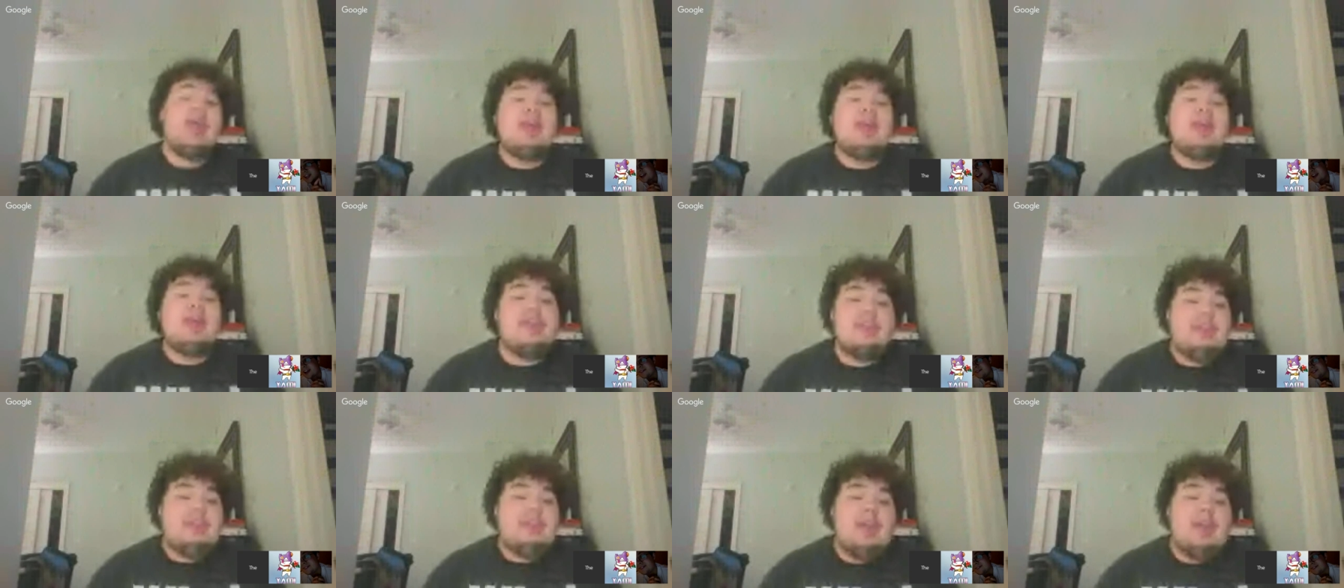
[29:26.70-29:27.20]

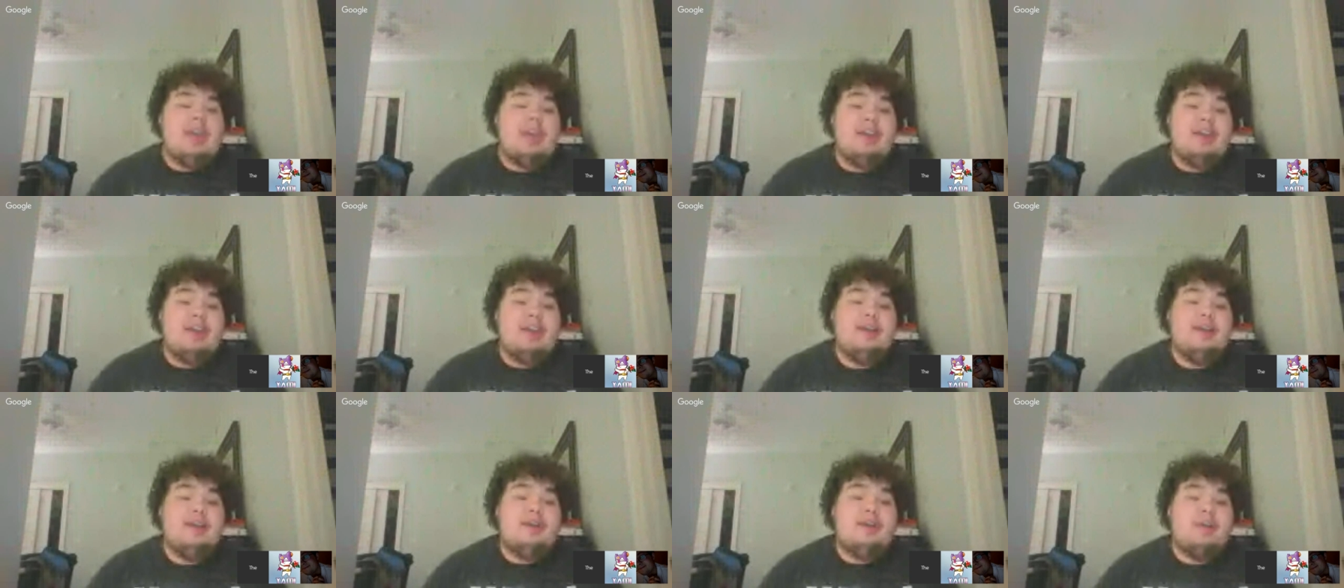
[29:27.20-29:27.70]

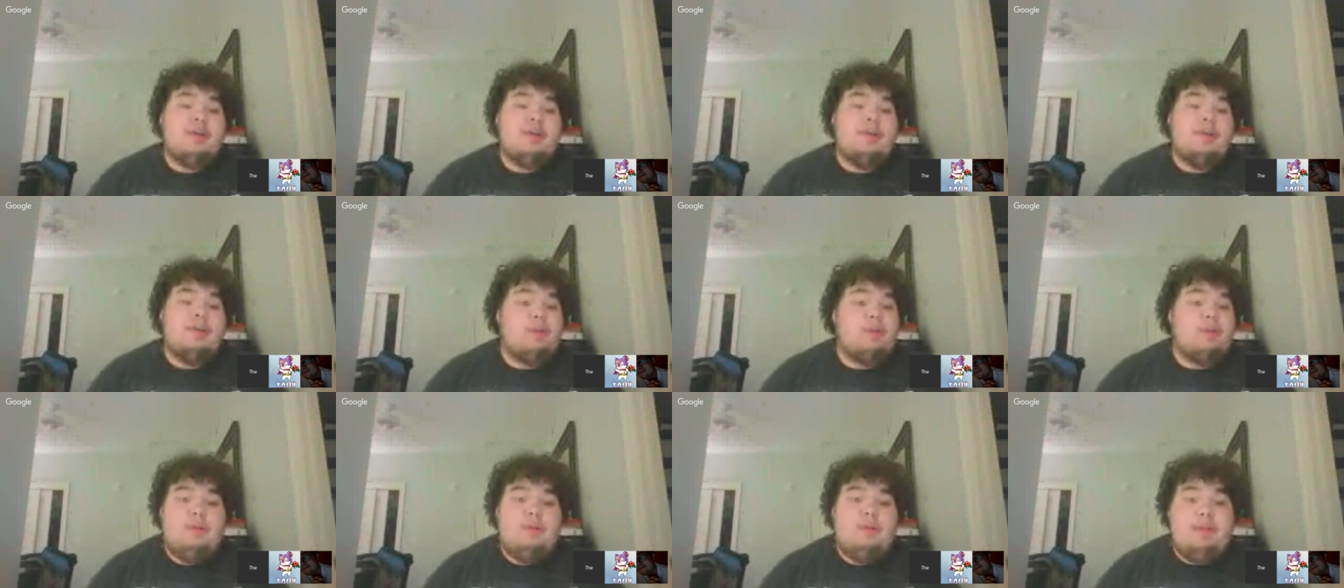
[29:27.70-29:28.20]
Anything
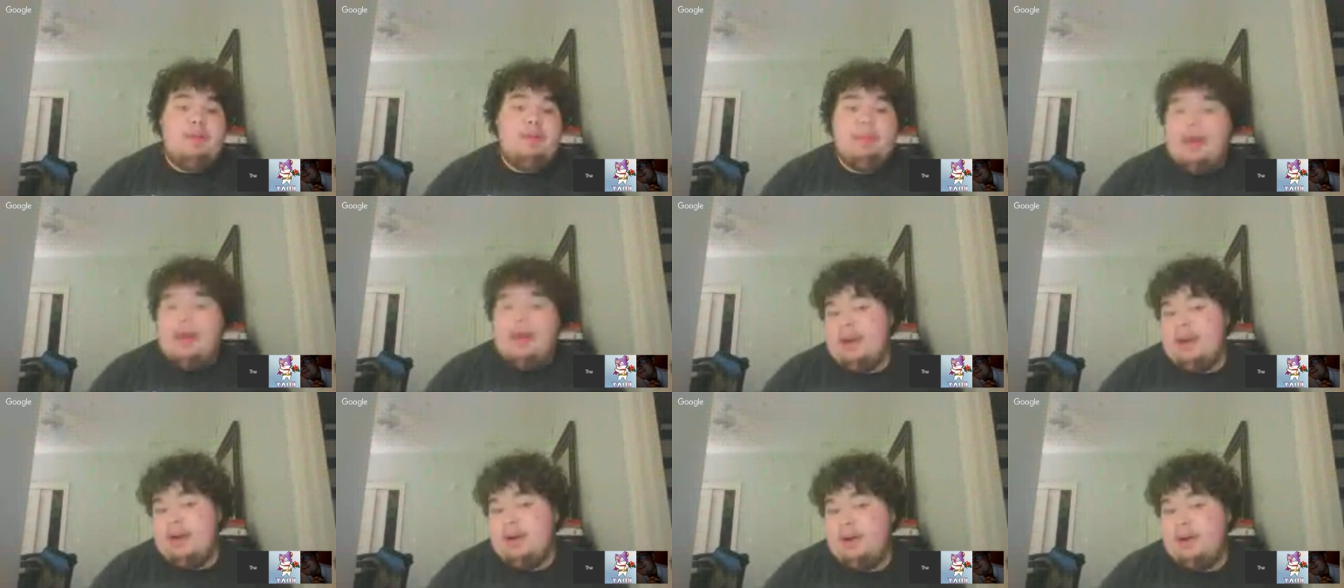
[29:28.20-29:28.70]
would be
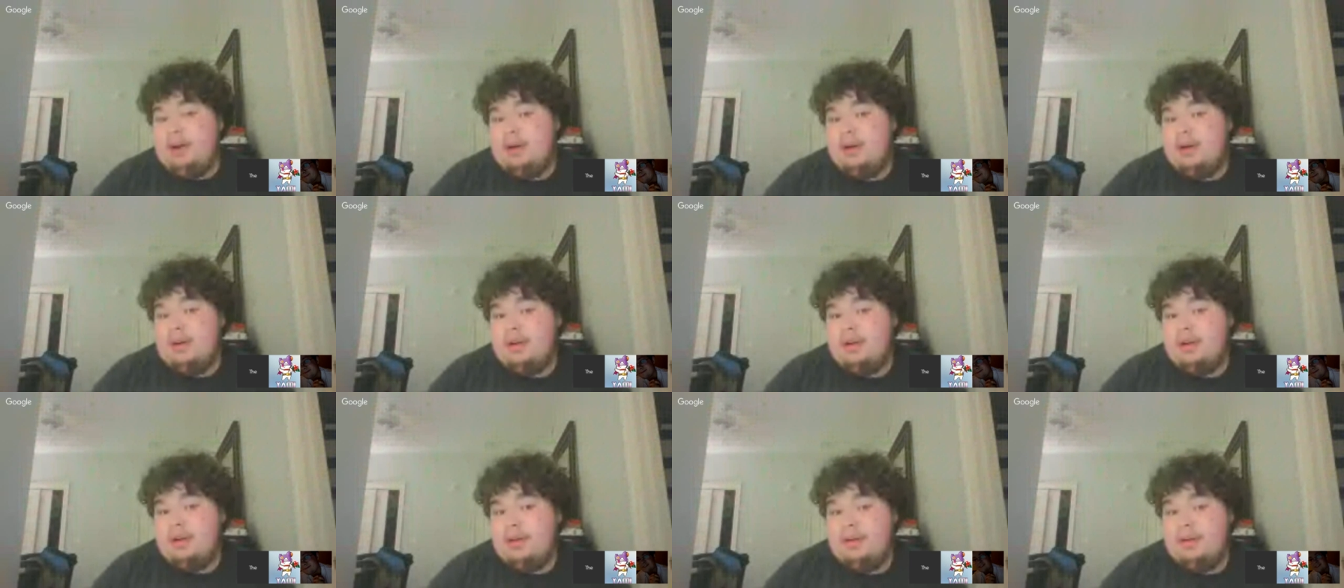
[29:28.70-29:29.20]

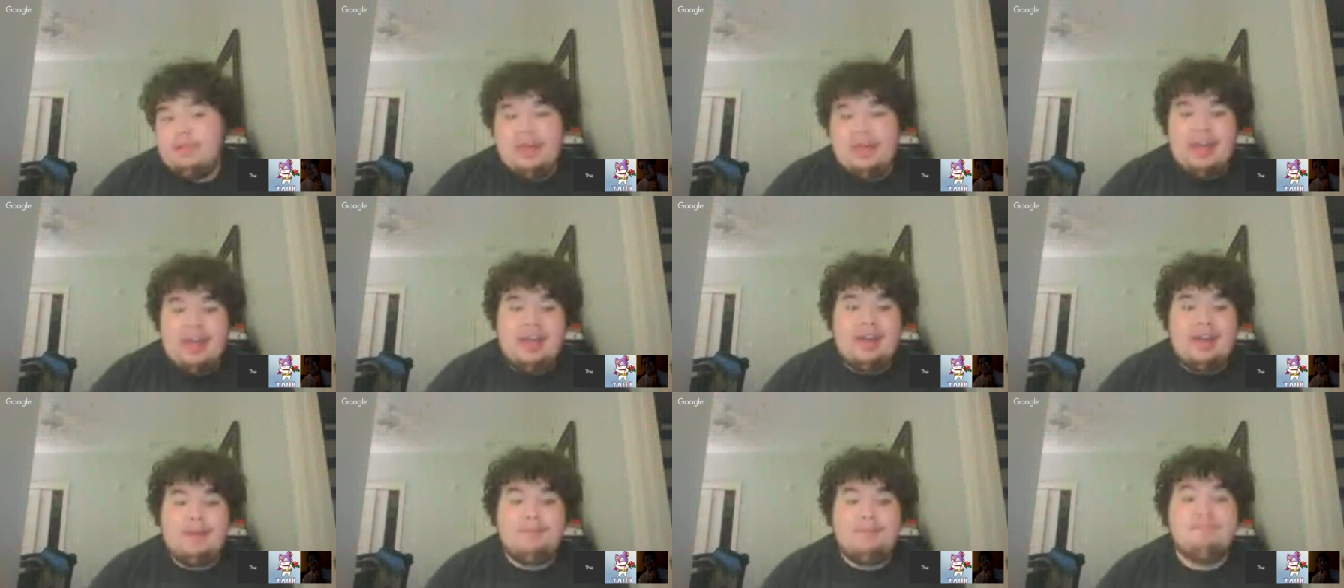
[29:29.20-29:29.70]
better
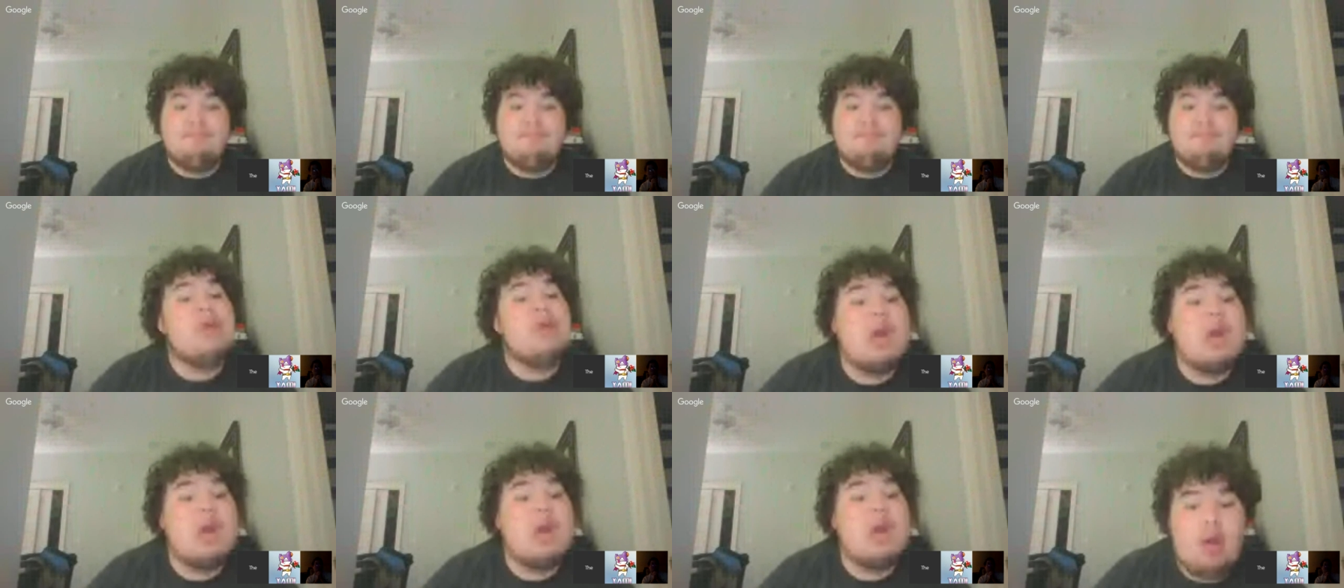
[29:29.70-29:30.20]
than
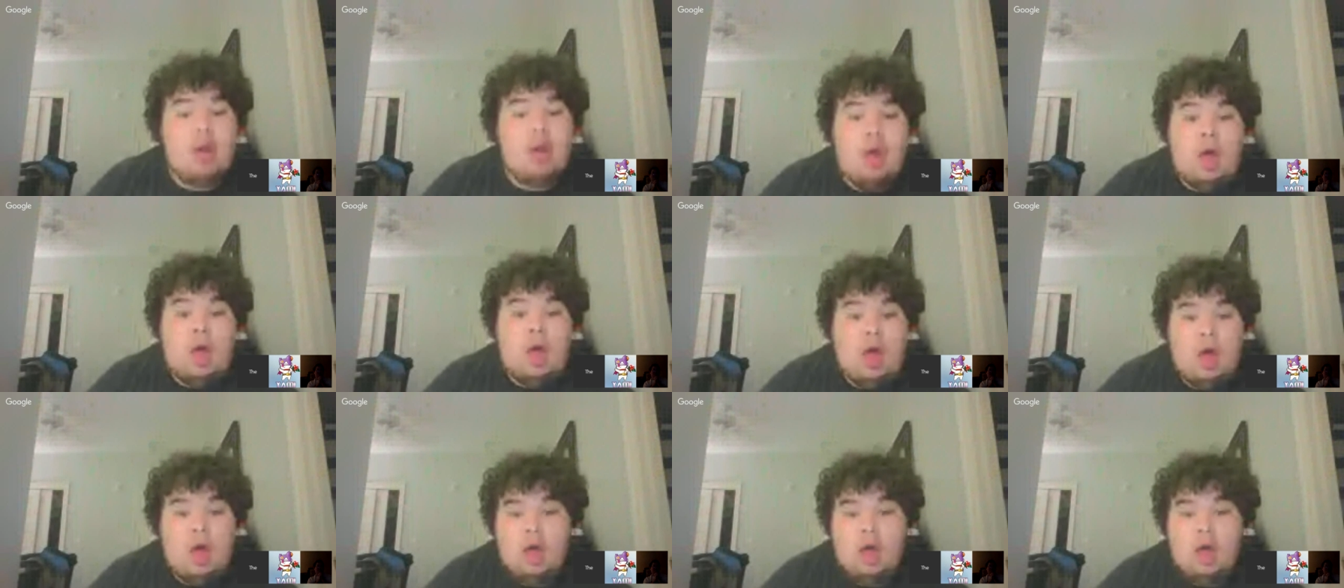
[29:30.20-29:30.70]

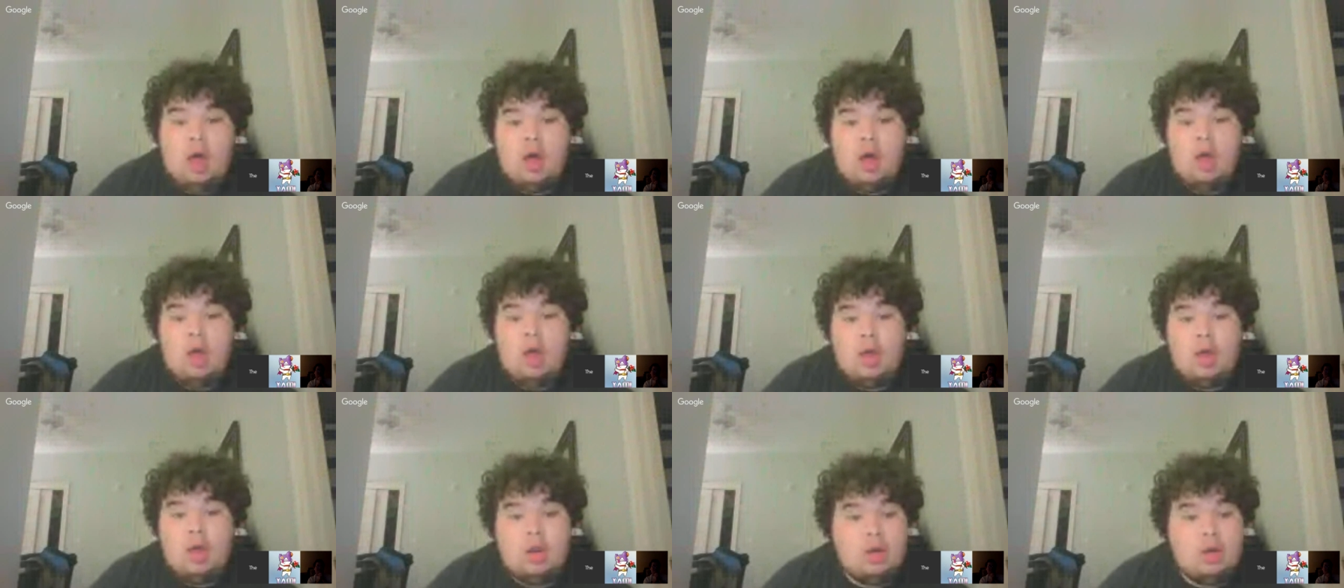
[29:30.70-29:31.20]
Mira,
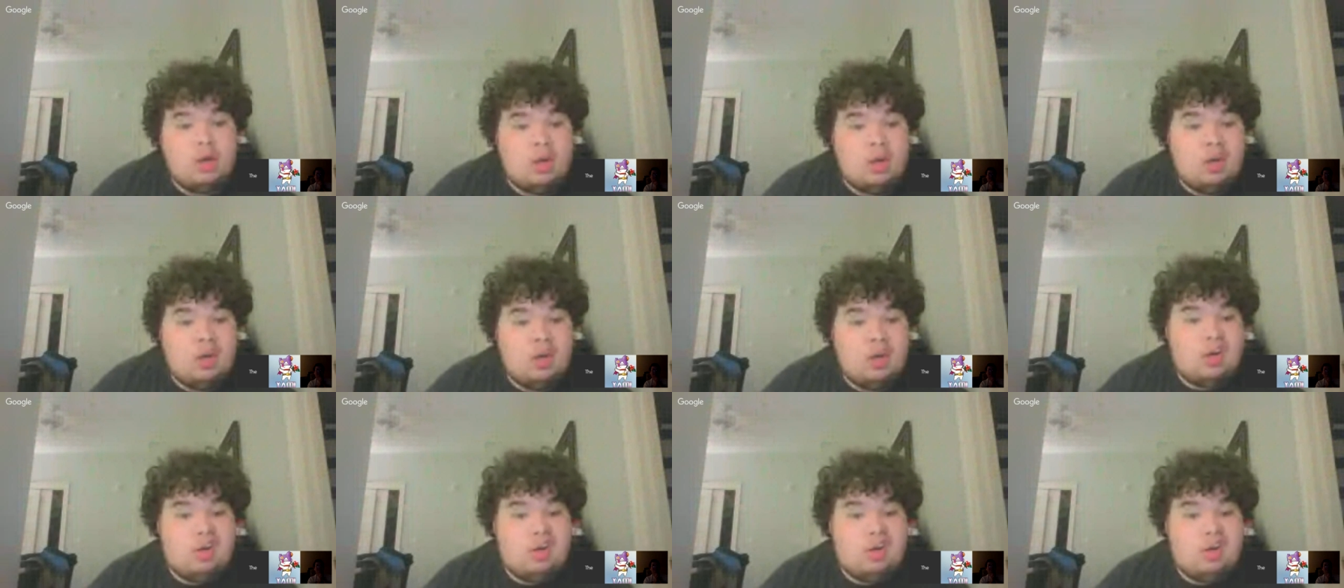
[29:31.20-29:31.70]

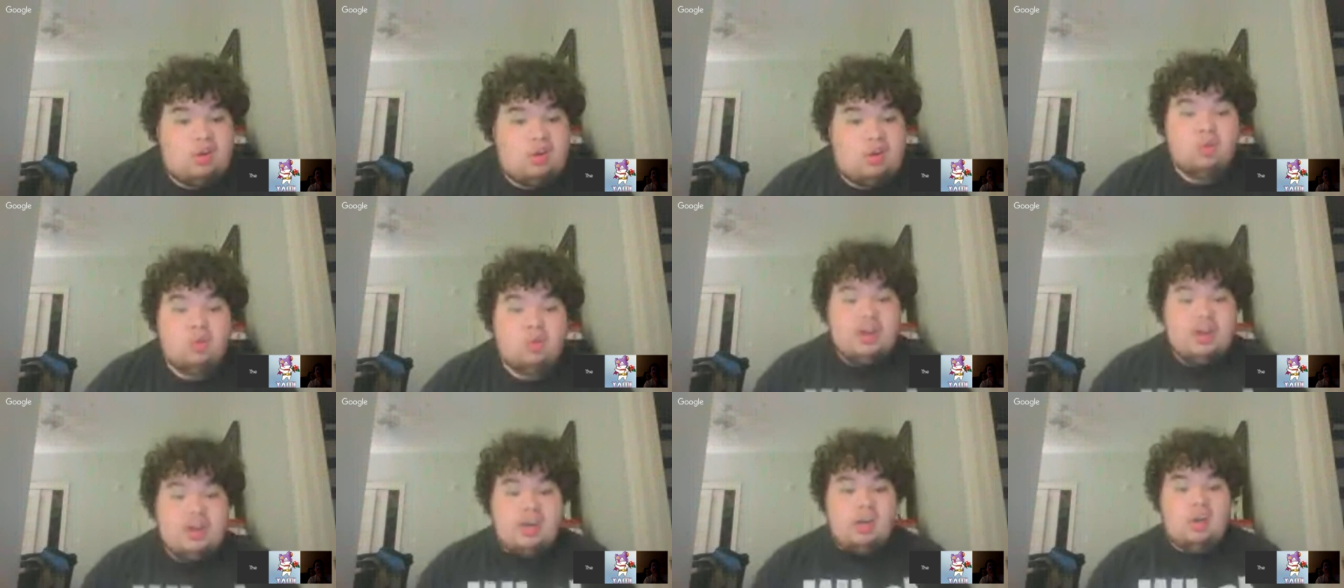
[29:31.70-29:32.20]

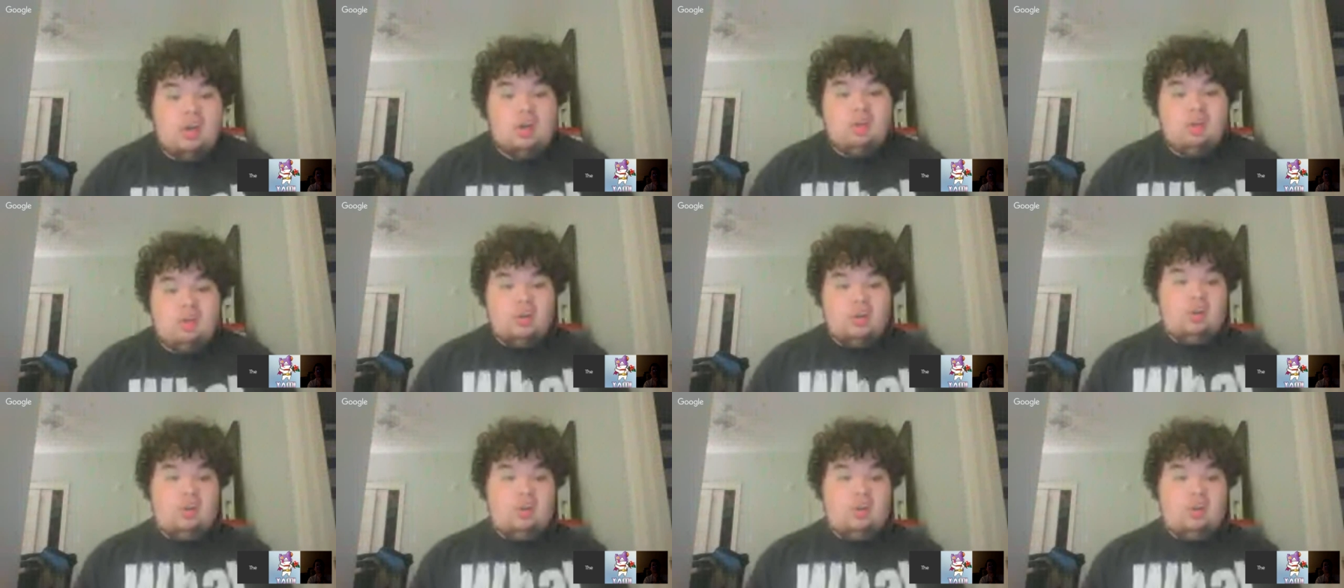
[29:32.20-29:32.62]
Queen of